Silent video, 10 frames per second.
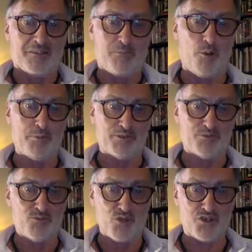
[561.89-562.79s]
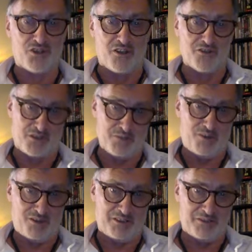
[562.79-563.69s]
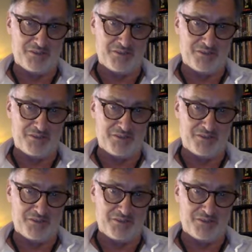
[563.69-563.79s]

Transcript: pop and rock stars as well.